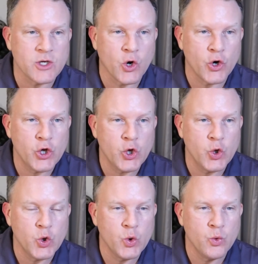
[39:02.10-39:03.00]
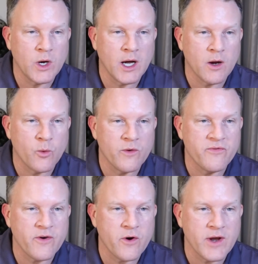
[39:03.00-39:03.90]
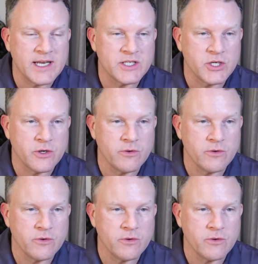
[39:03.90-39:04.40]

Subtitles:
are you referring to?